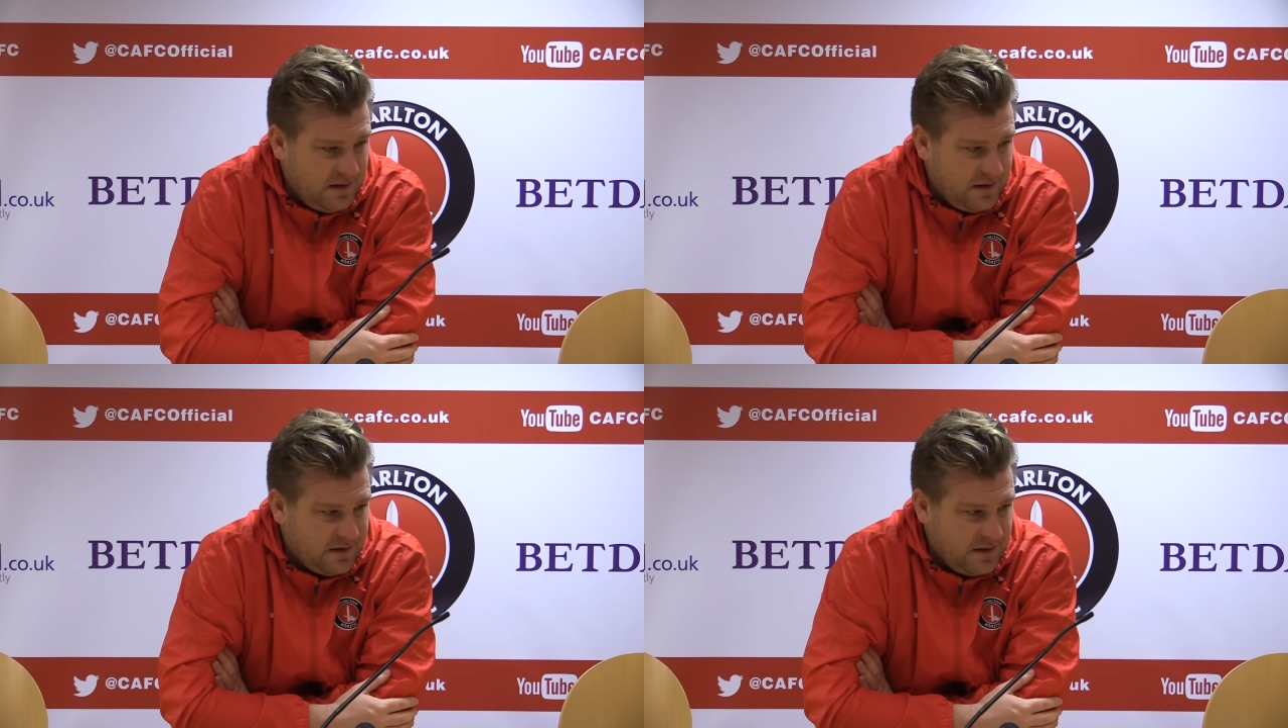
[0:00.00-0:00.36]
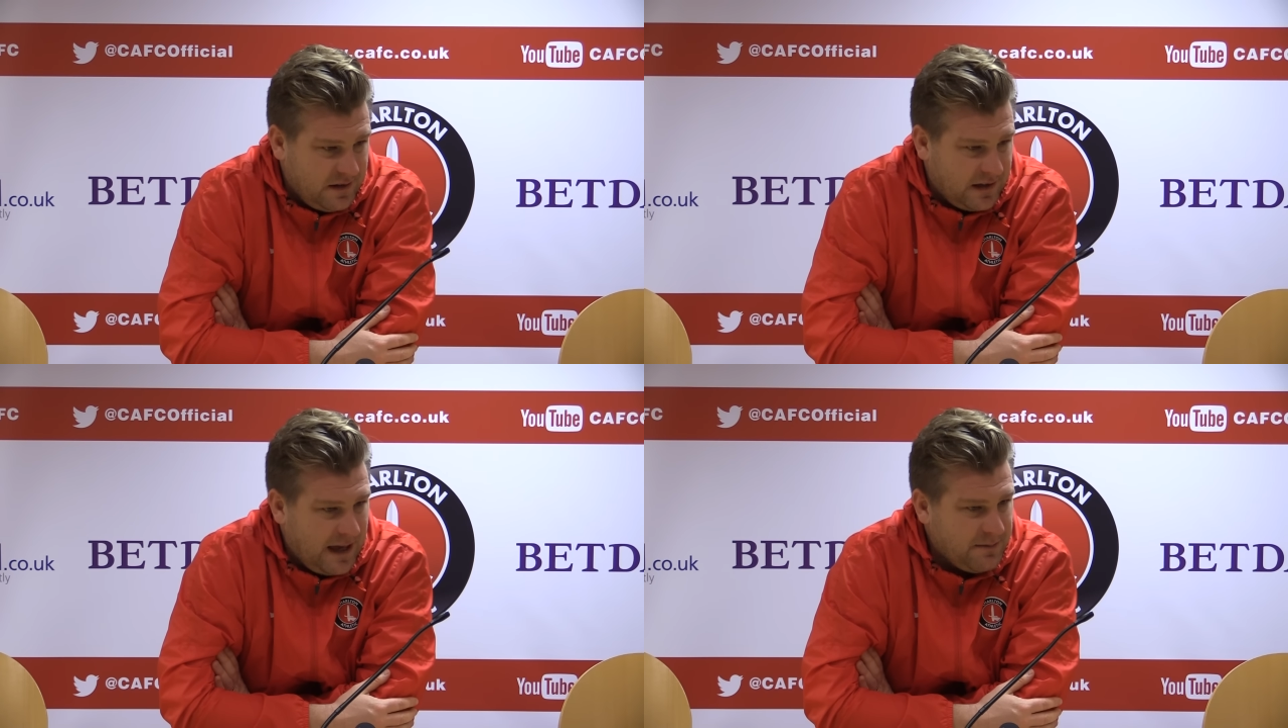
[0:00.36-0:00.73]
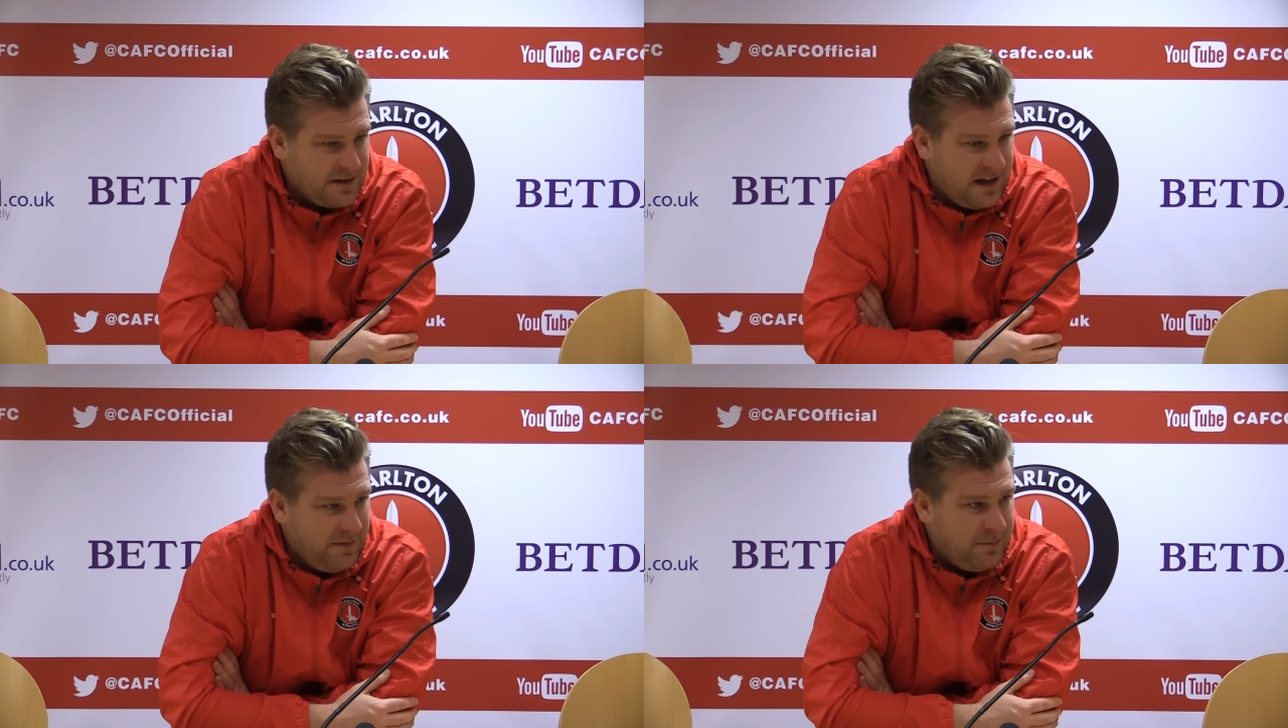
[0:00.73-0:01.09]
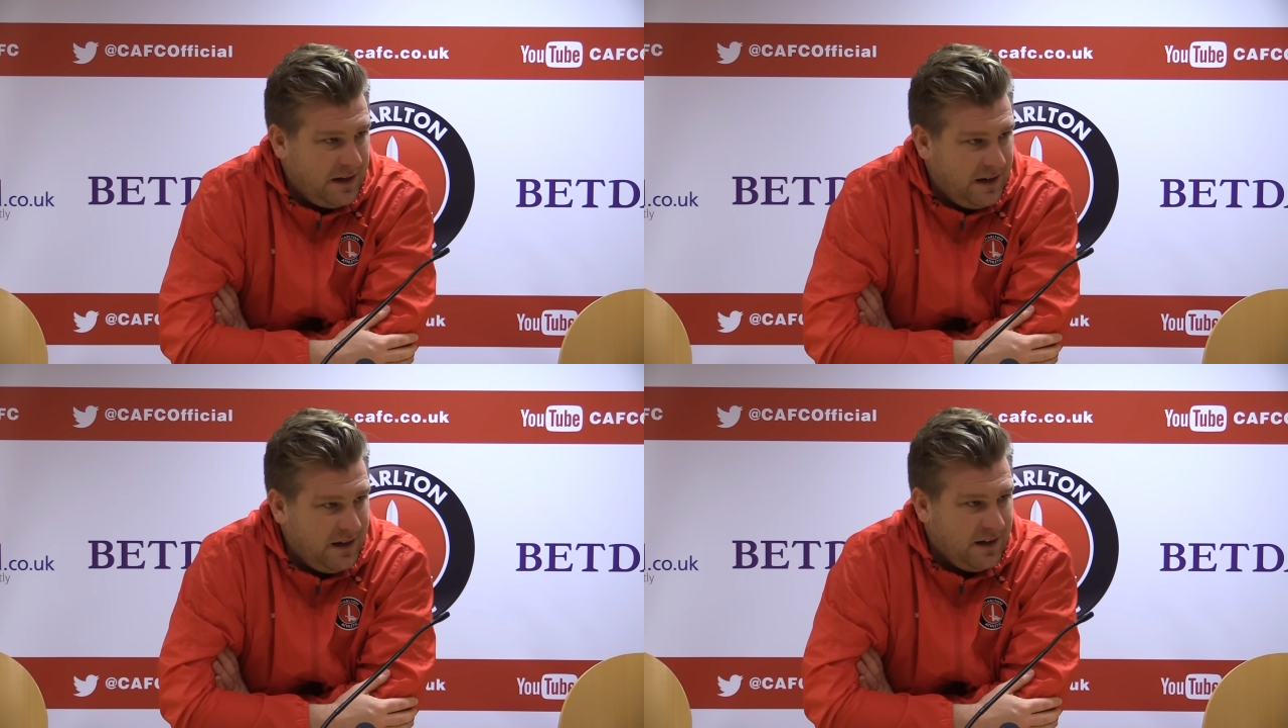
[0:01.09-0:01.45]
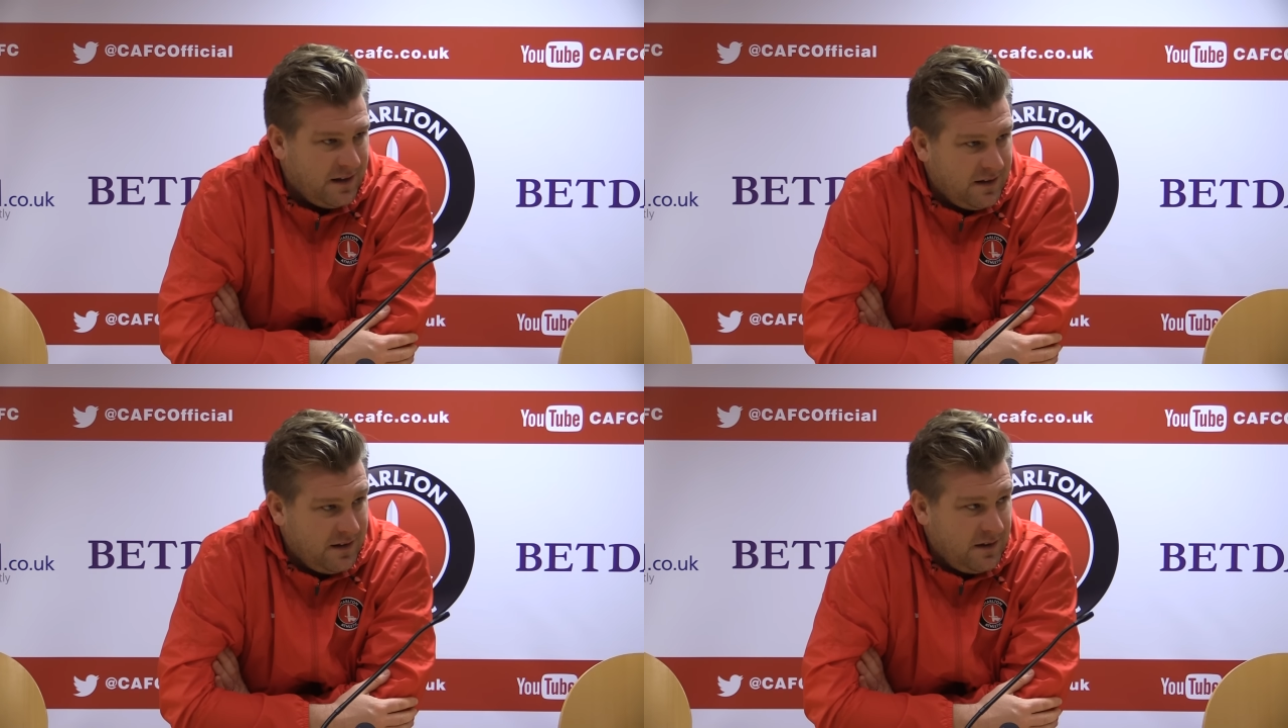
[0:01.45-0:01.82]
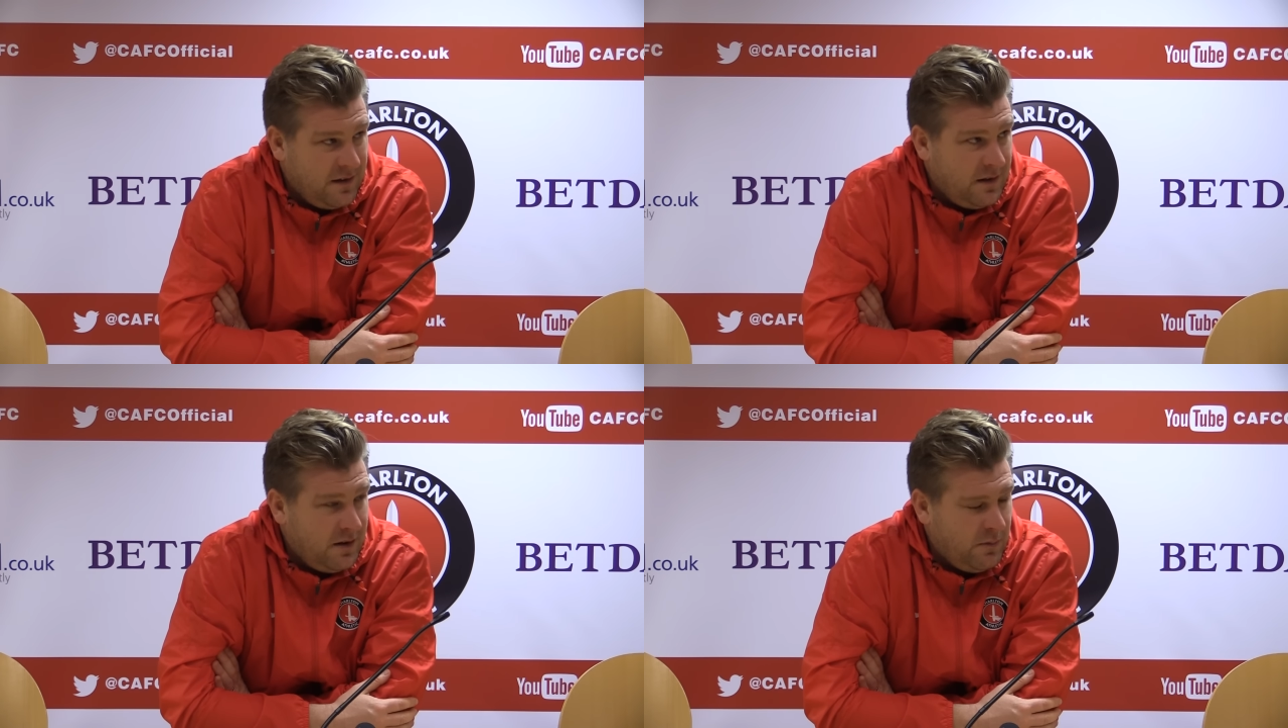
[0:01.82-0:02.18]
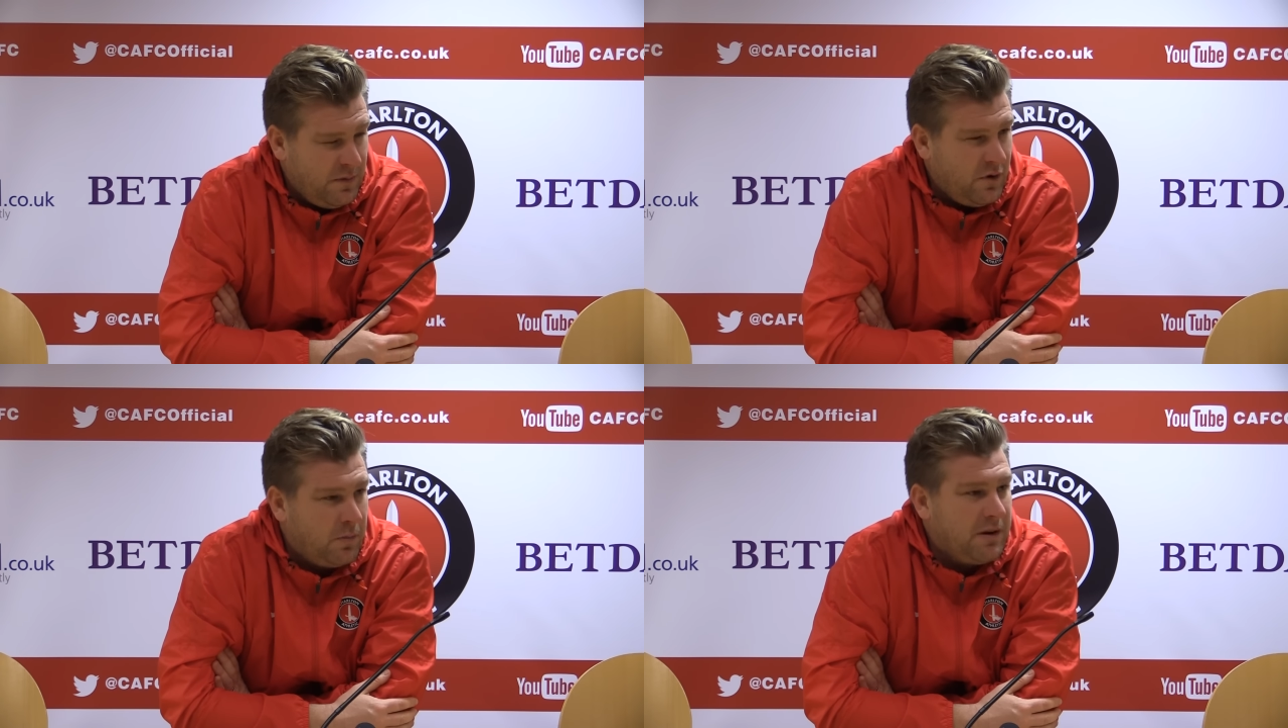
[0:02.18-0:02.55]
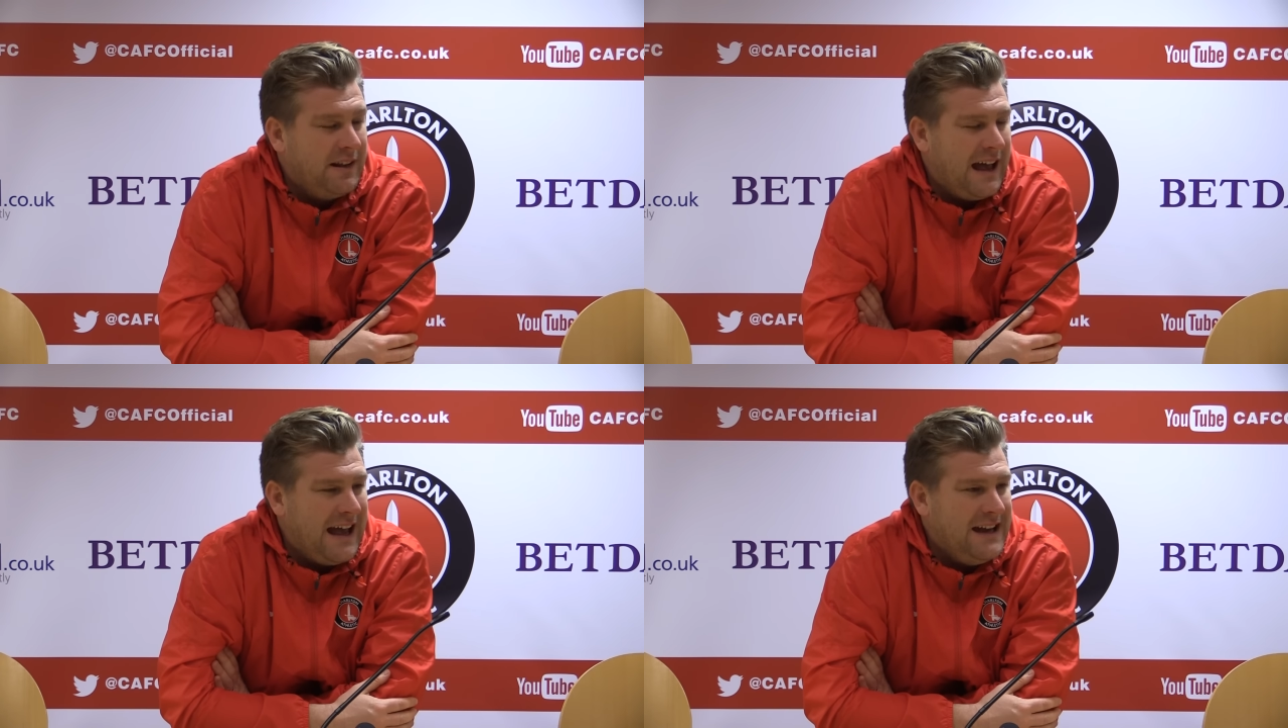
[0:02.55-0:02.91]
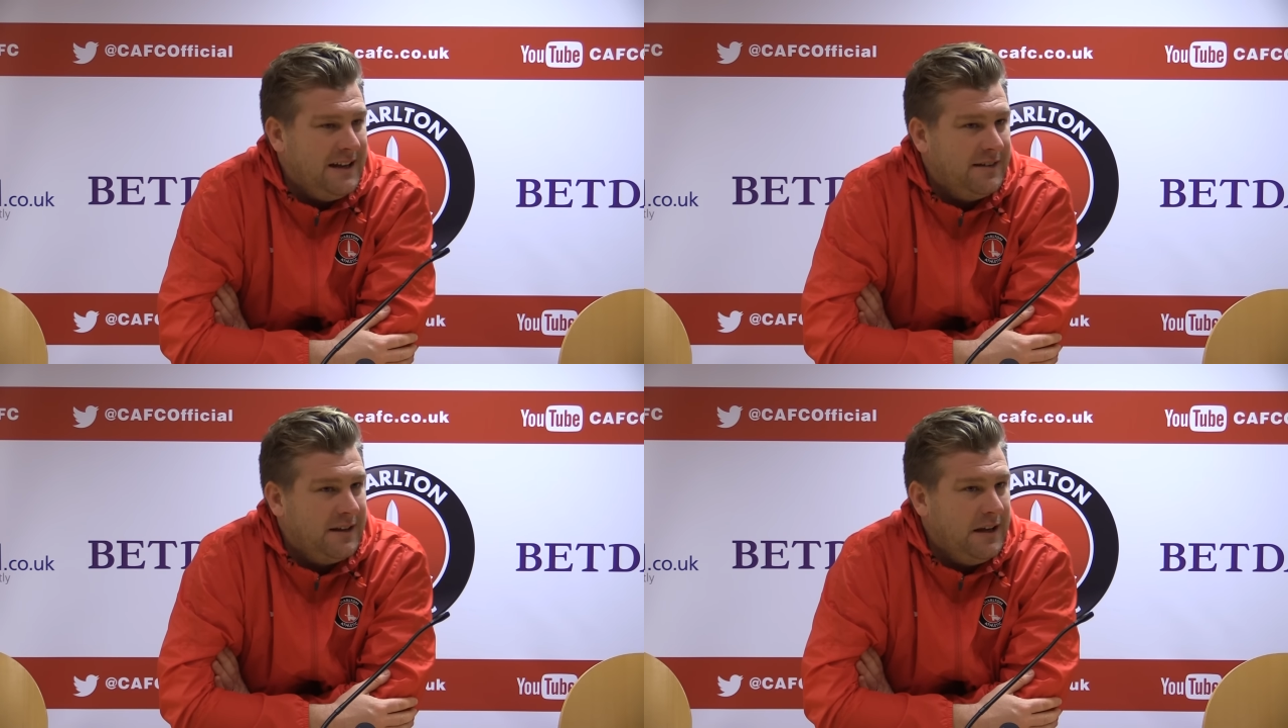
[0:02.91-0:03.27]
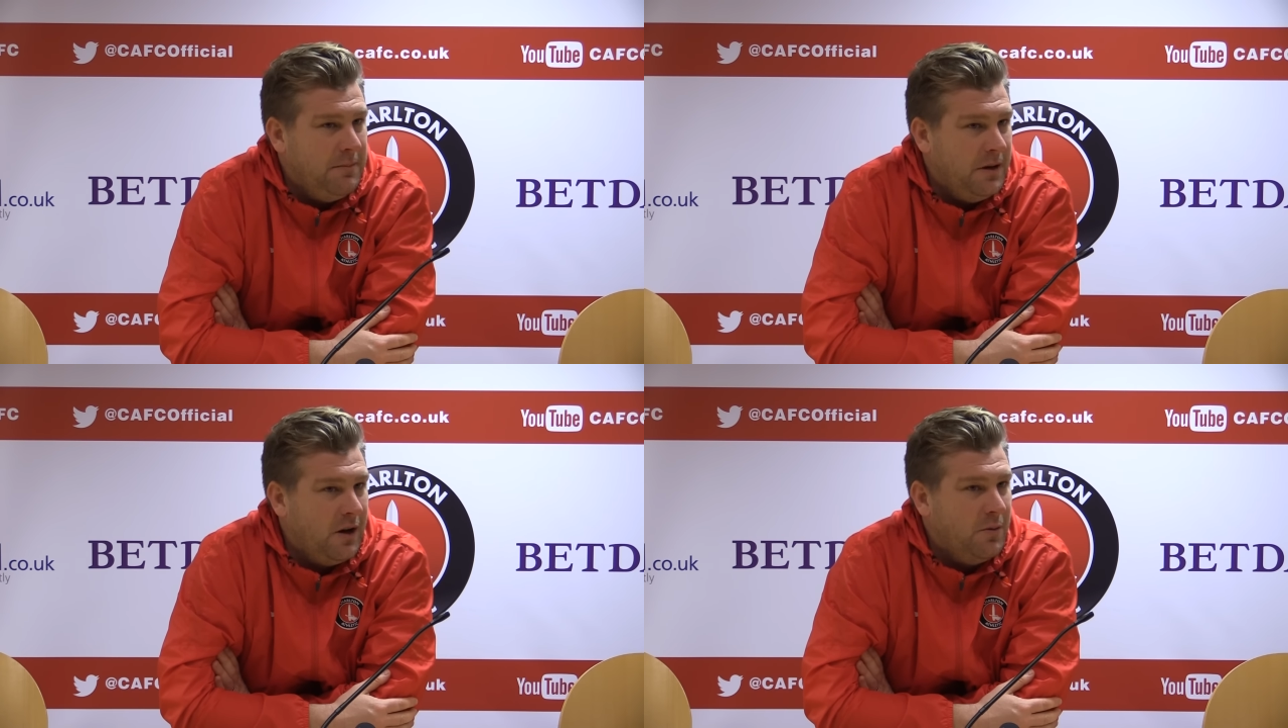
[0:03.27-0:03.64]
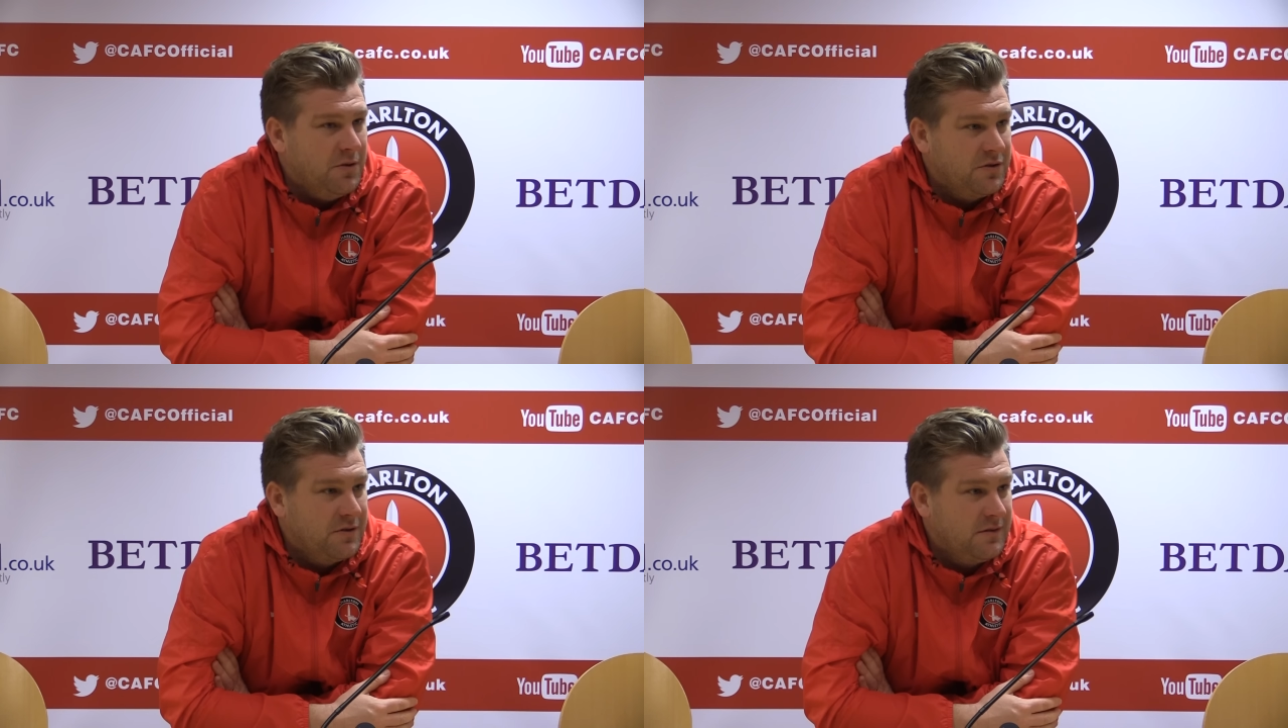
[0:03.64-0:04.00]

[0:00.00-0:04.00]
the games that I've been here, we've not played any team below us,